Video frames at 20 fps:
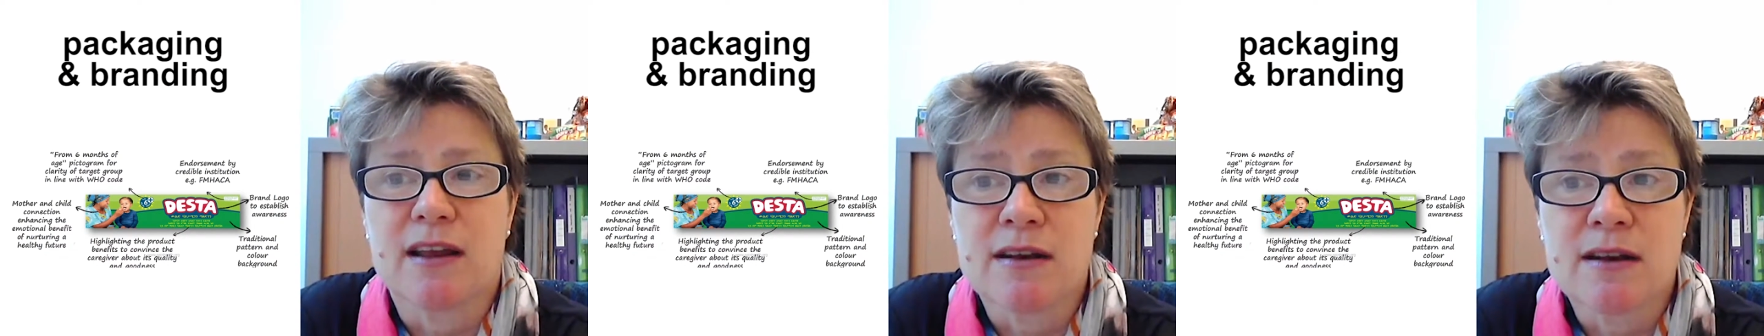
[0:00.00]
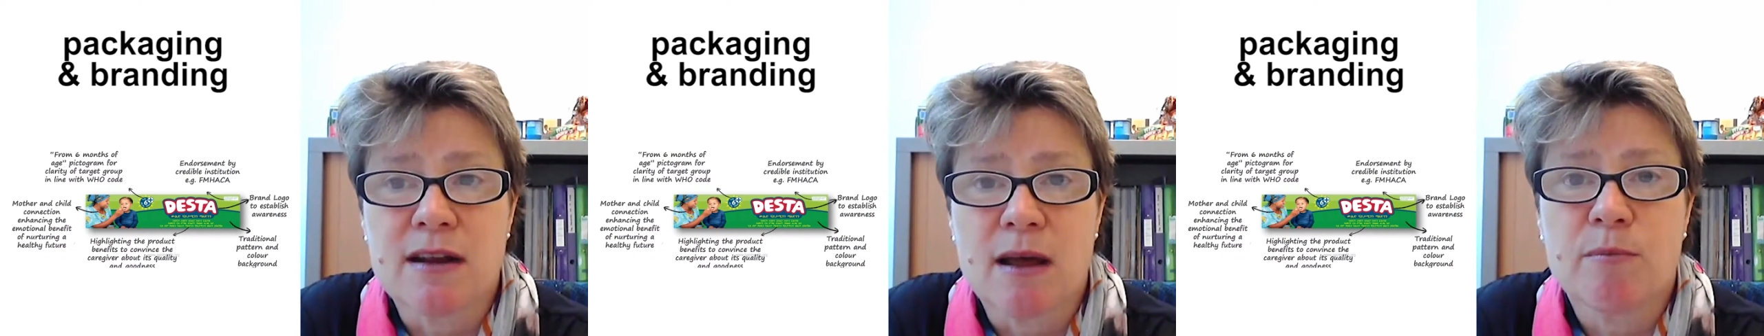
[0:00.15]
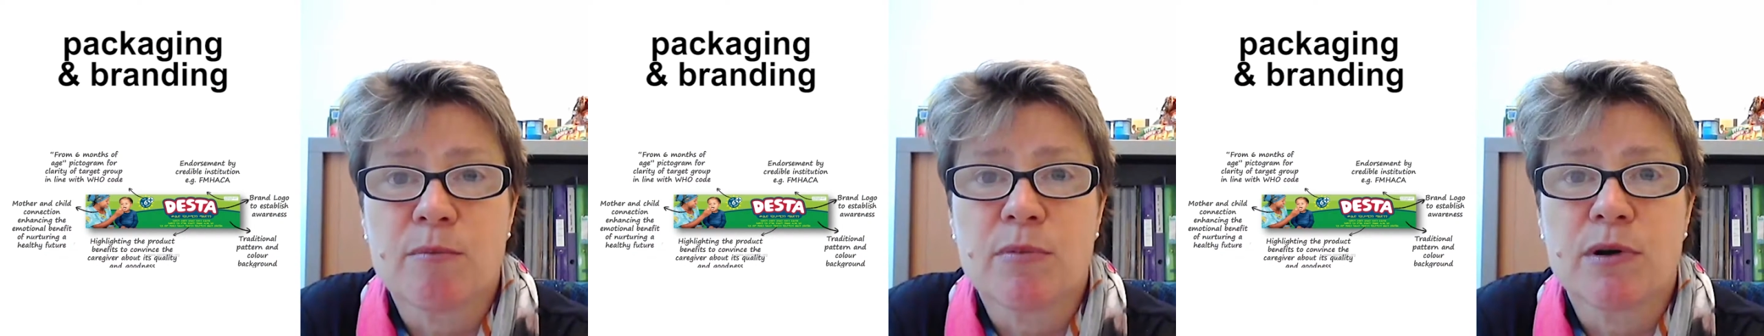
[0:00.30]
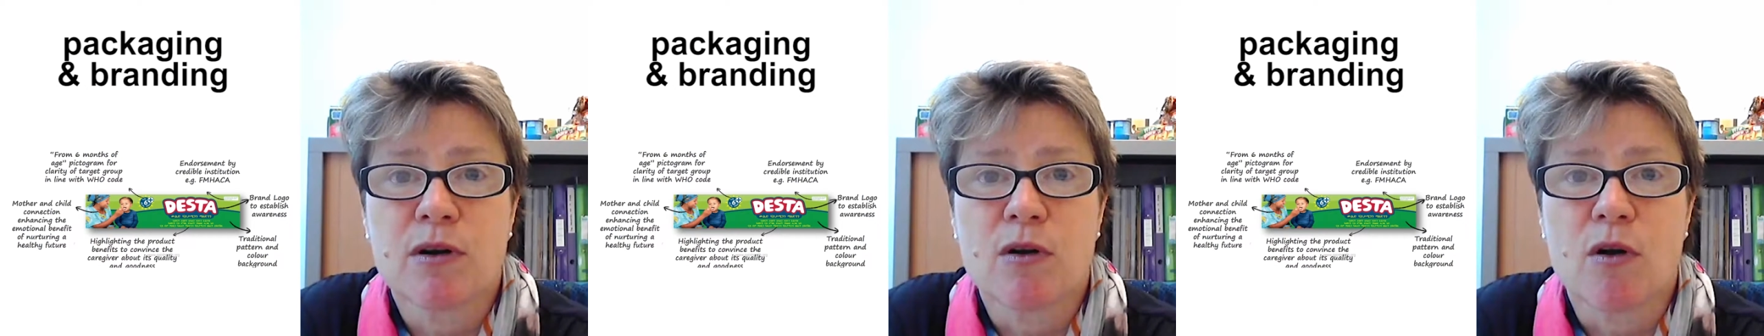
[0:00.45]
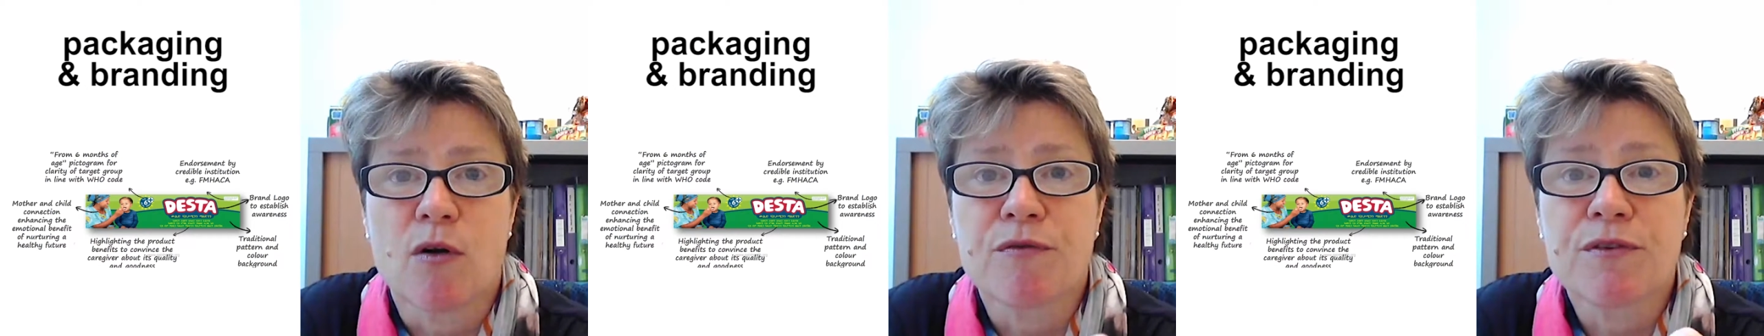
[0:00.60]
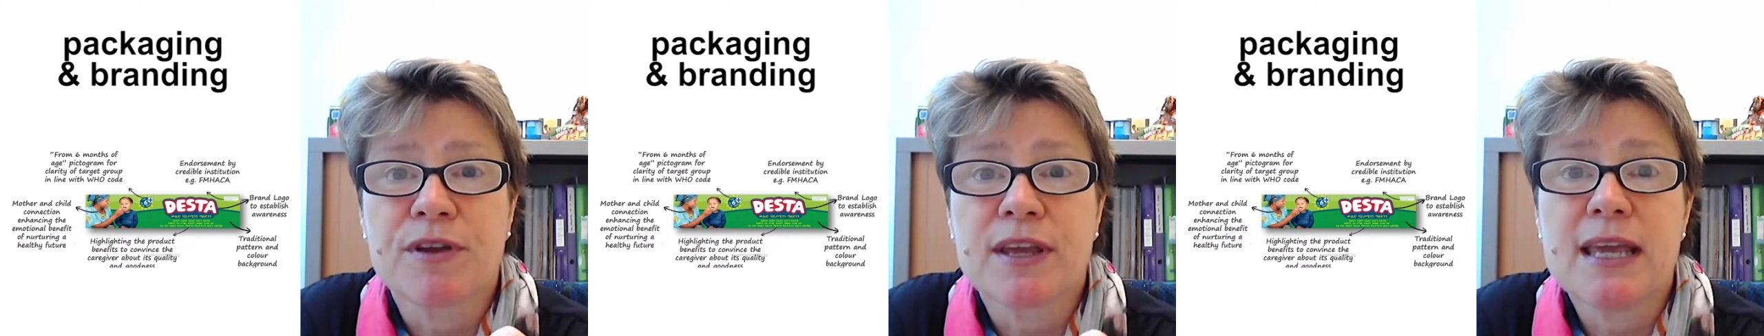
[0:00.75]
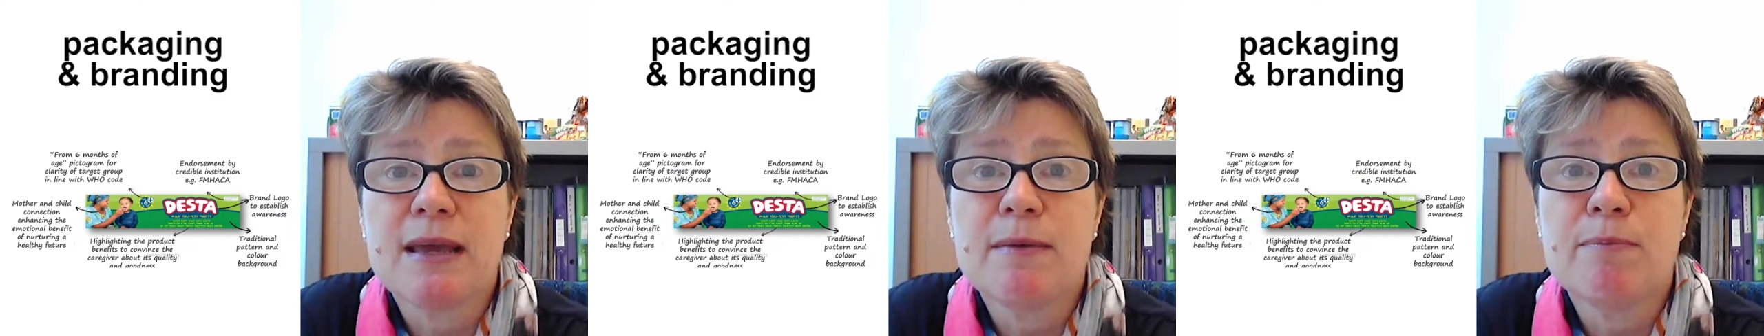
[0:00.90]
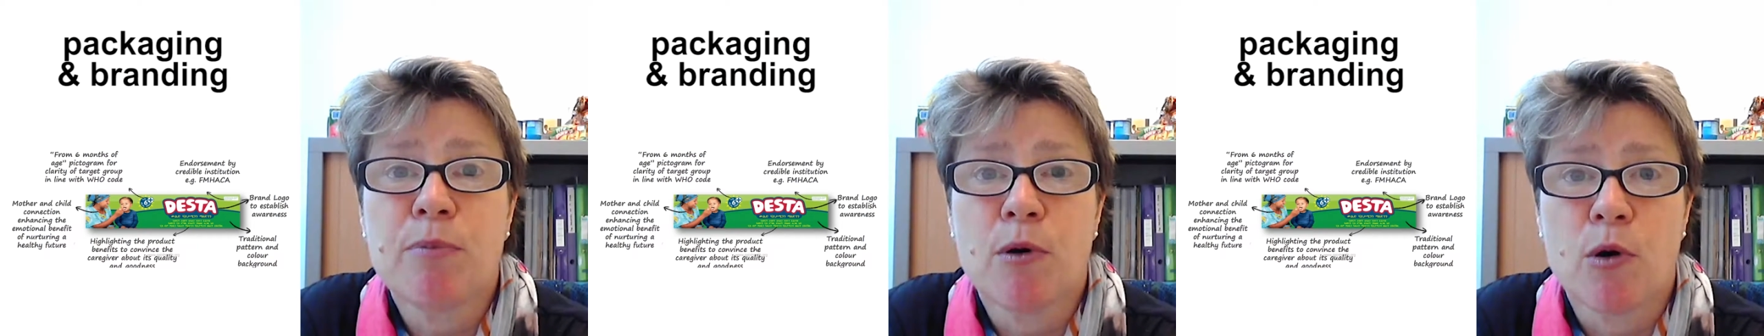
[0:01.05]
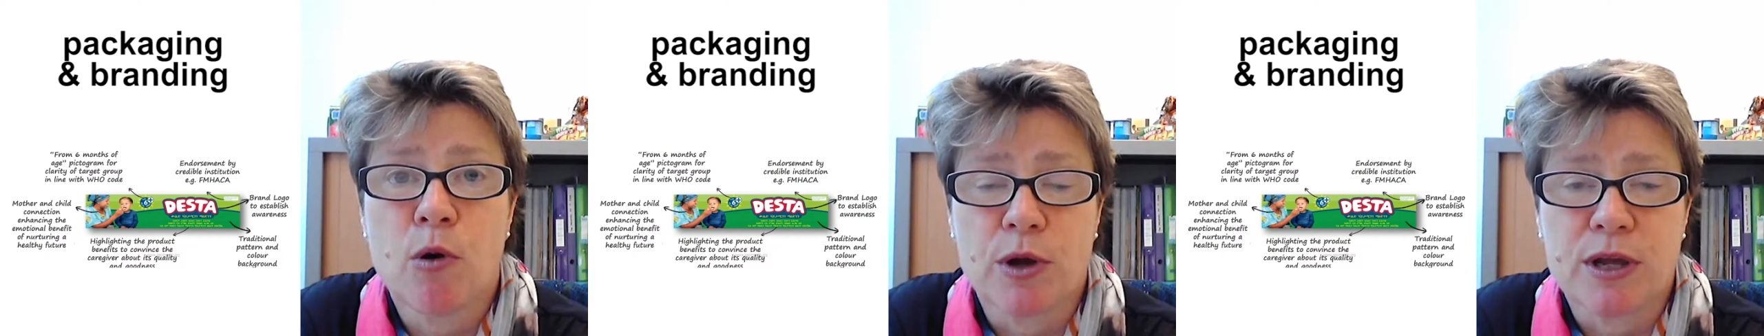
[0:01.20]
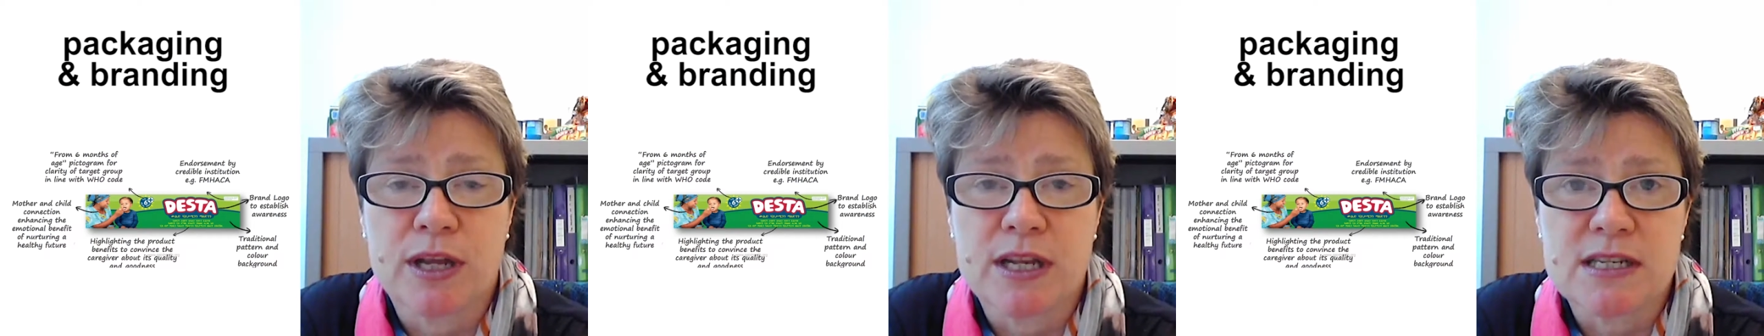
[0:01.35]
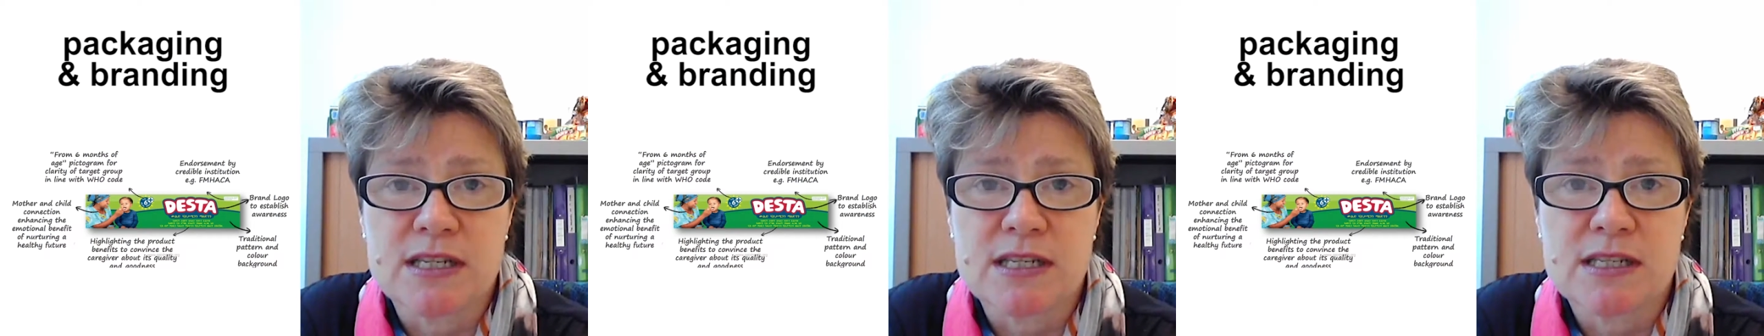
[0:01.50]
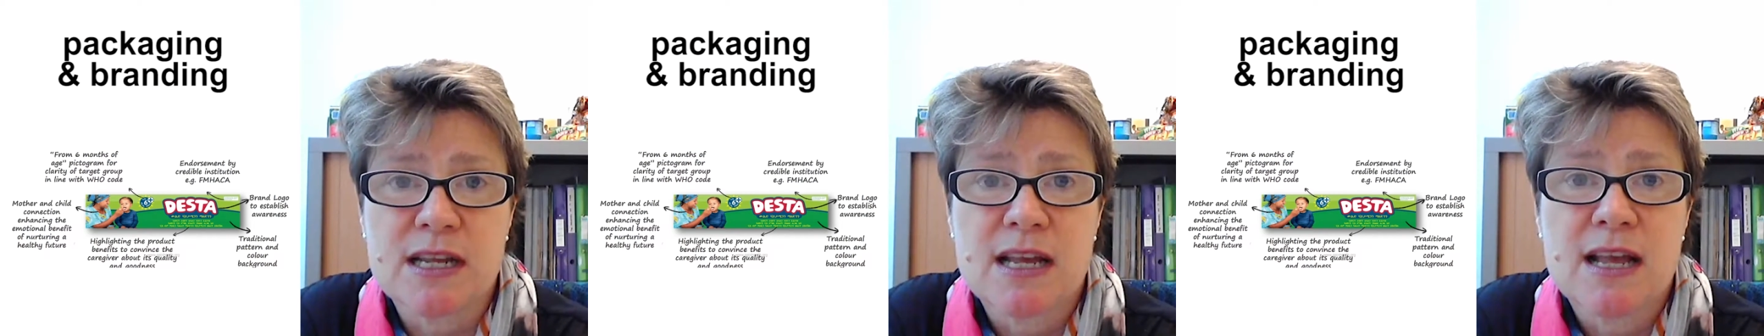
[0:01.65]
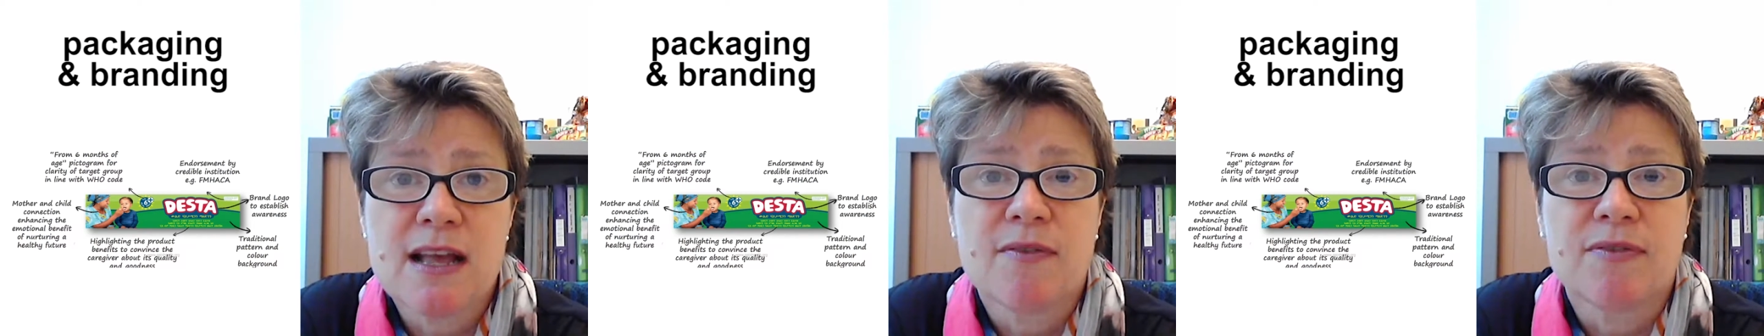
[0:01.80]
a number of key
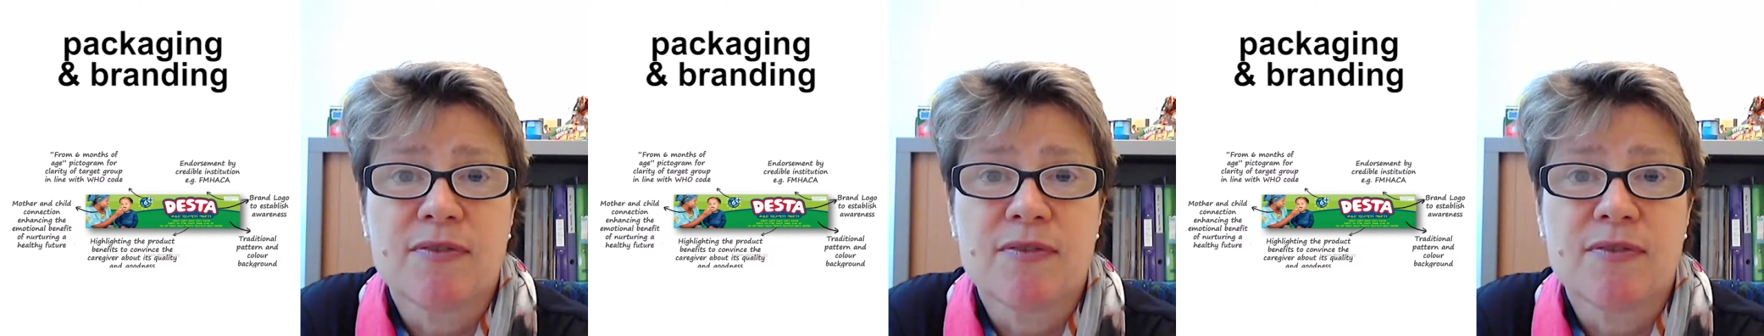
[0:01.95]
points